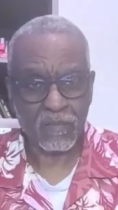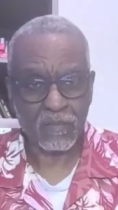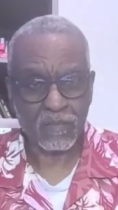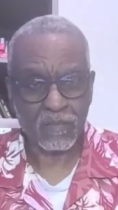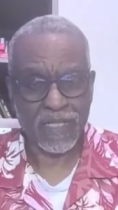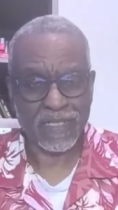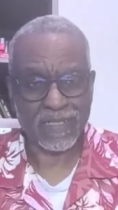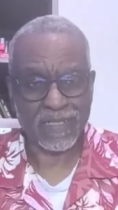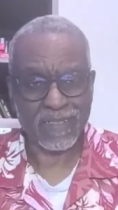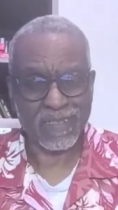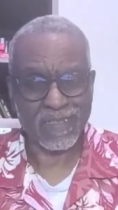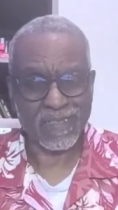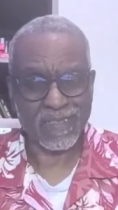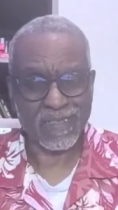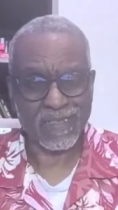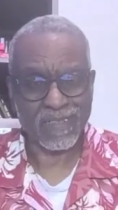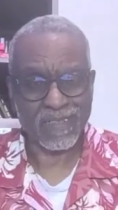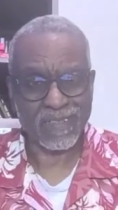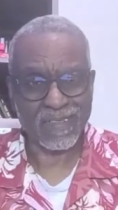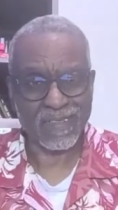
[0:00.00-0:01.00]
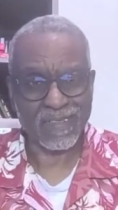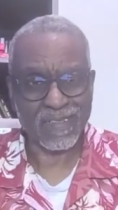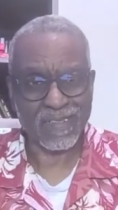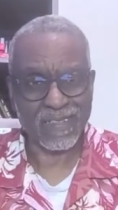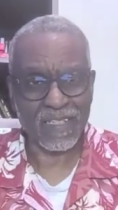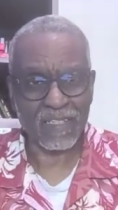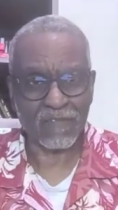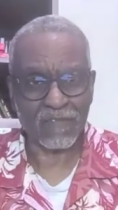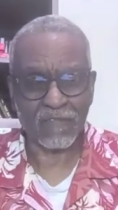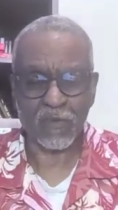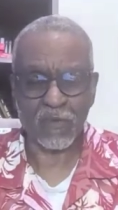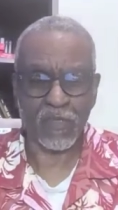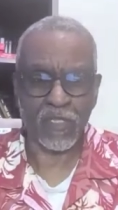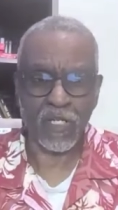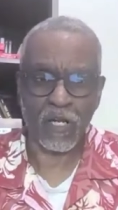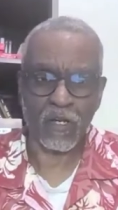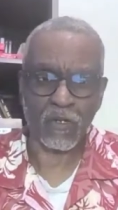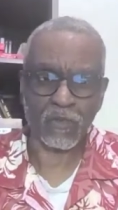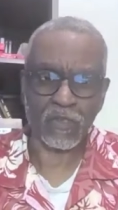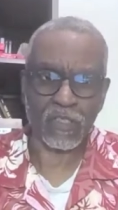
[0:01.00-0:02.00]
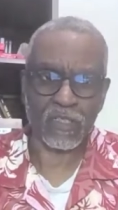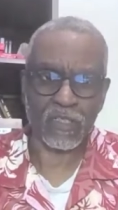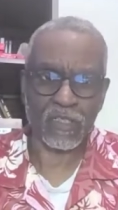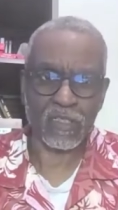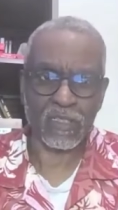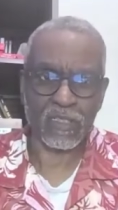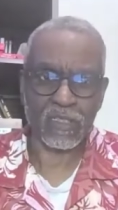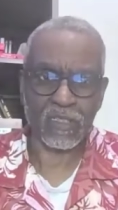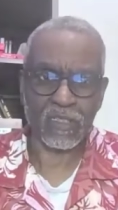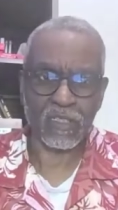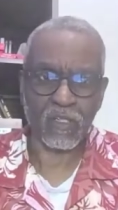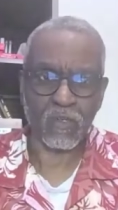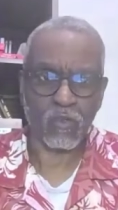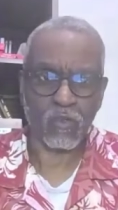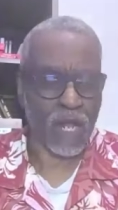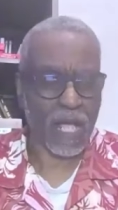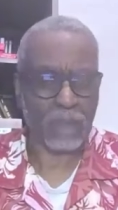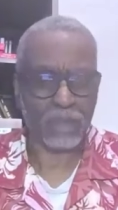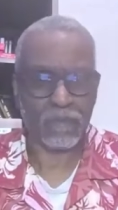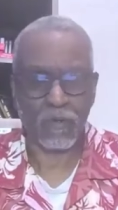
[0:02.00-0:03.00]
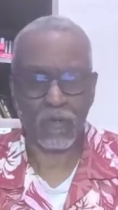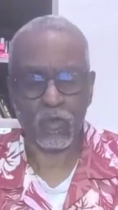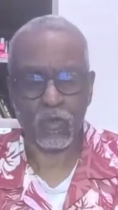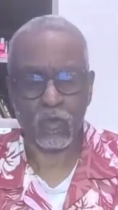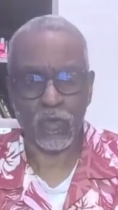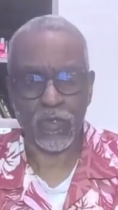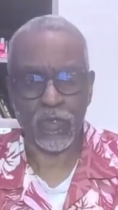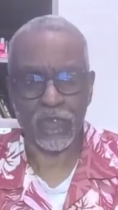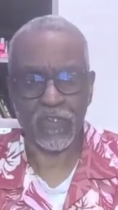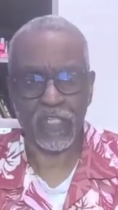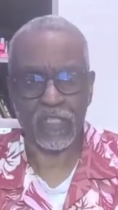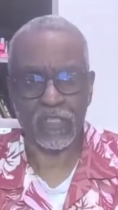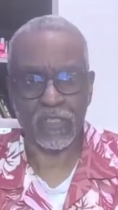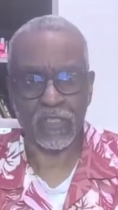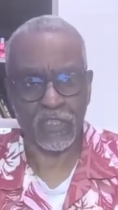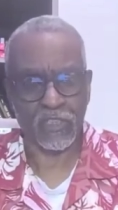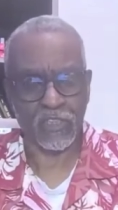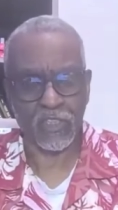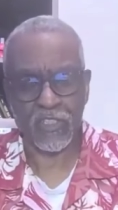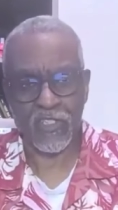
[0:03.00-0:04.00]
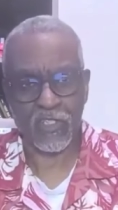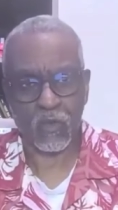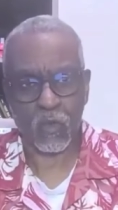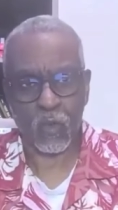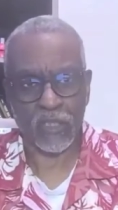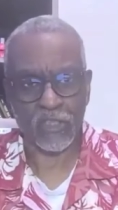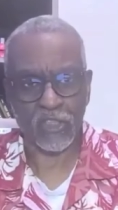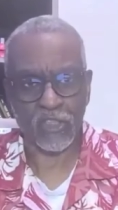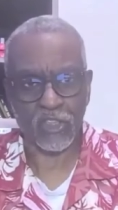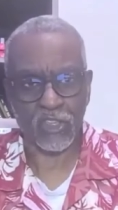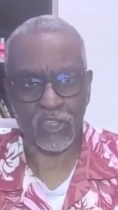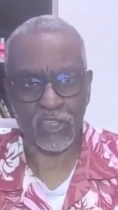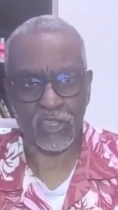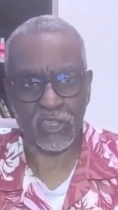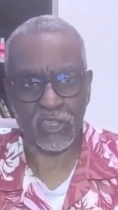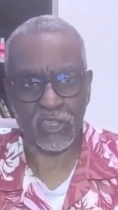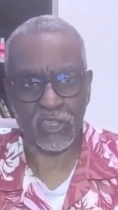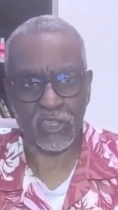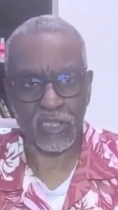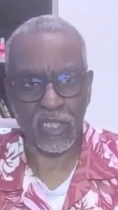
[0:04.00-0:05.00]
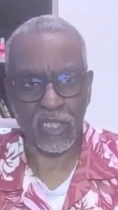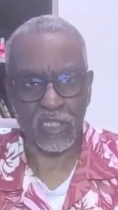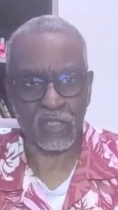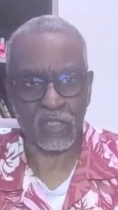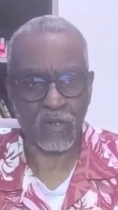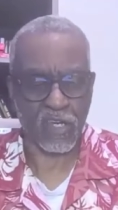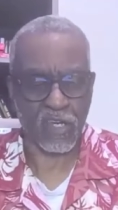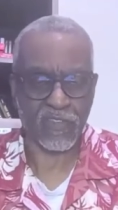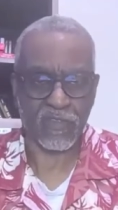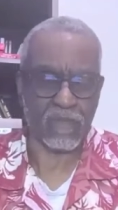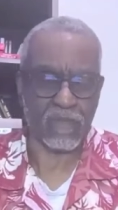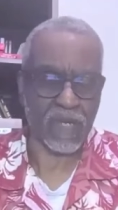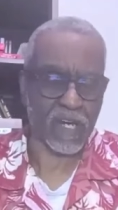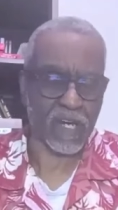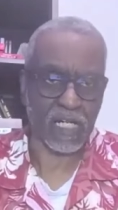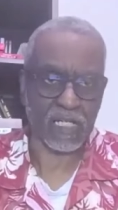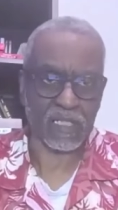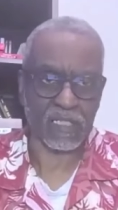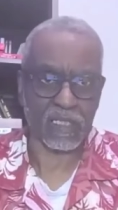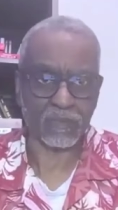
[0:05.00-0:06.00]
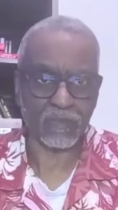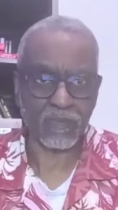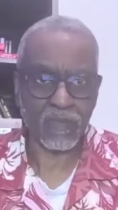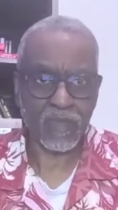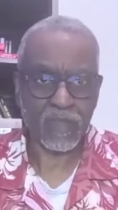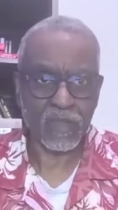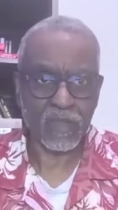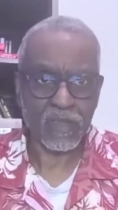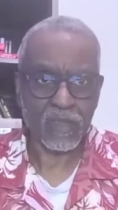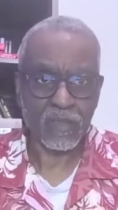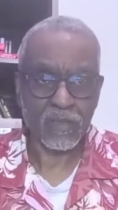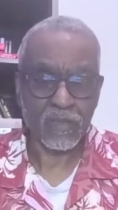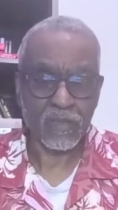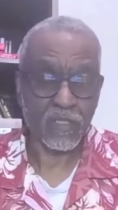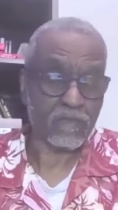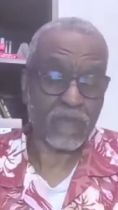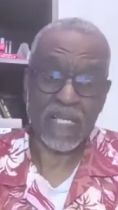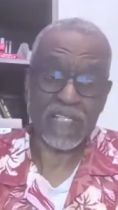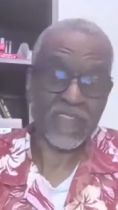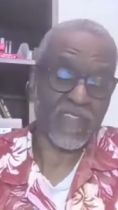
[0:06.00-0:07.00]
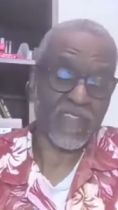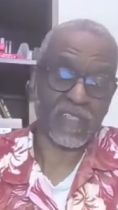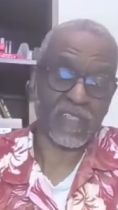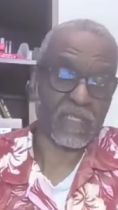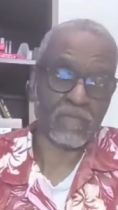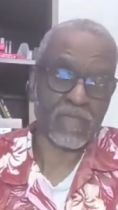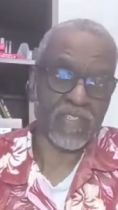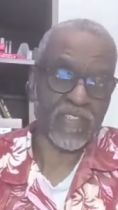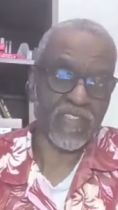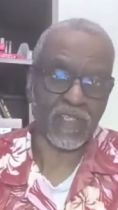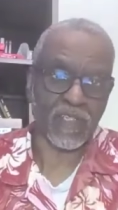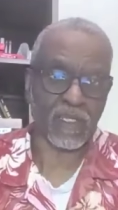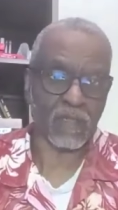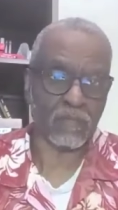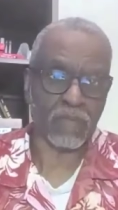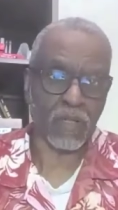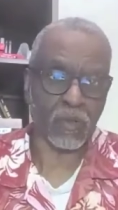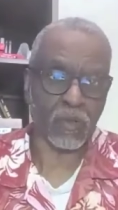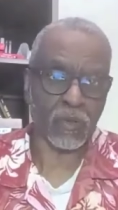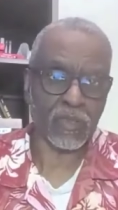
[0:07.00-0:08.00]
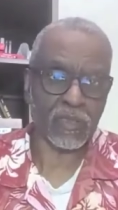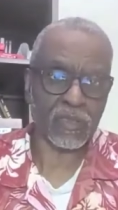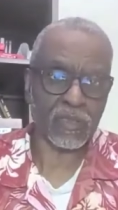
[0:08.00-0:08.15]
But if you don't grapple with the indigenous question in North America, you're basically missing the boat.